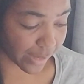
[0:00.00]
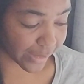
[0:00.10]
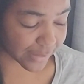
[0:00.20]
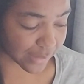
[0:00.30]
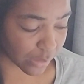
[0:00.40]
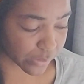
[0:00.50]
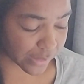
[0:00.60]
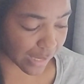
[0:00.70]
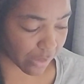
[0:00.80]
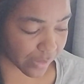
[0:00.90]
I said, we'll see
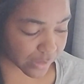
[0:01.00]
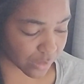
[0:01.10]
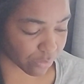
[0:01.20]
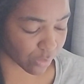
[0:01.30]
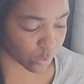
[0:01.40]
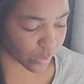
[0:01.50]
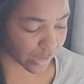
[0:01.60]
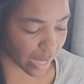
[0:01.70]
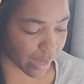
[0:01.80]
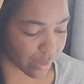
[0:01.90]
how things unfold with that.